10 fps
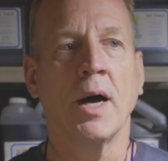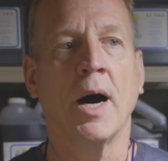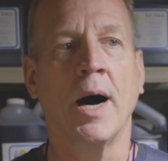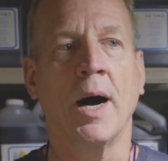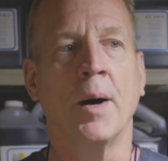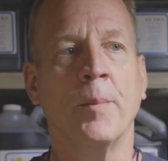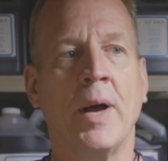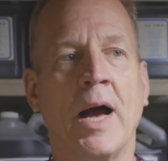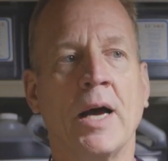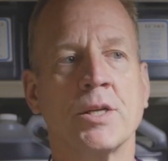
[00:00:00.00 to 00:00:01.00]

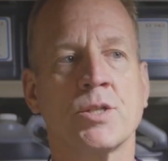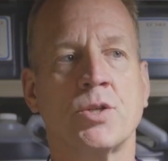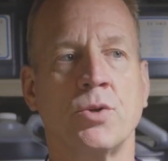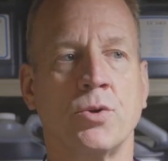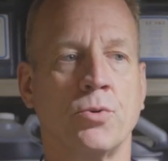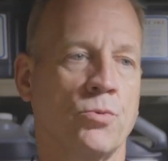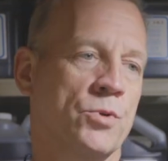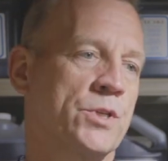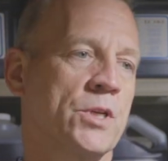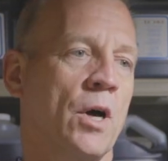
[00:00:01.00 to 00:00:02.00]
as do
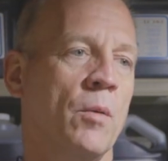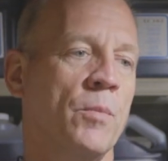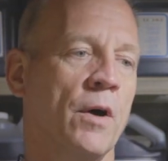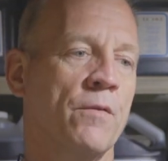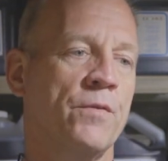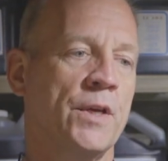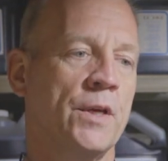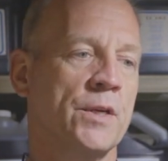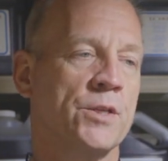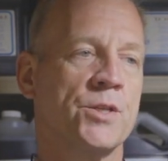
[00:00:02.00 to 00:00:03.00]
some of
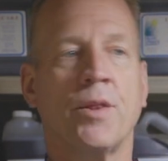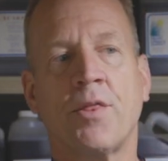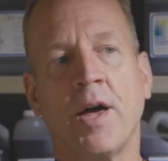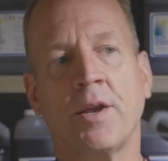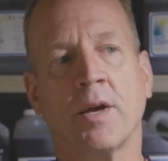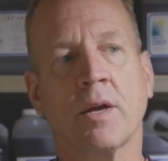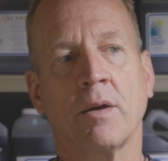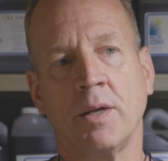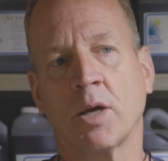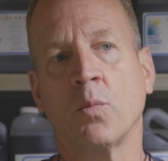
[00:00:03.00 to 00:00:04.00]
the synthetic
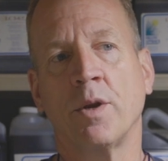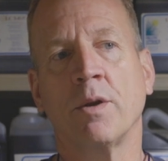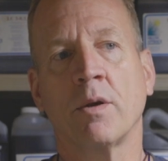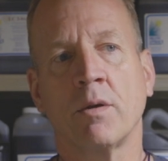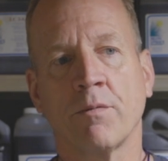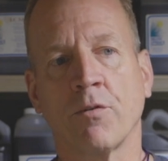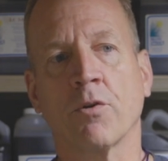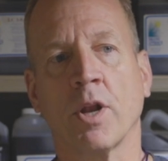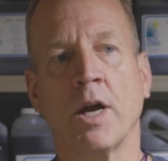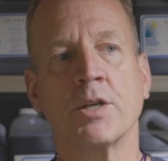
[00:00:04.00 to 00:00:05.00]
liquid
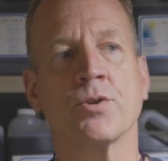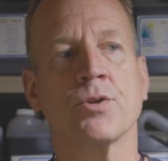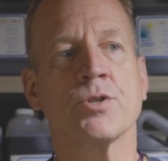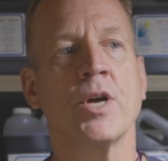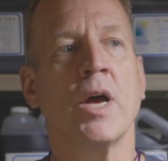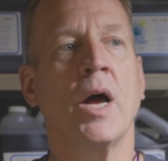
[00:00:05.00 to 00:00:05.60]
fertilizers,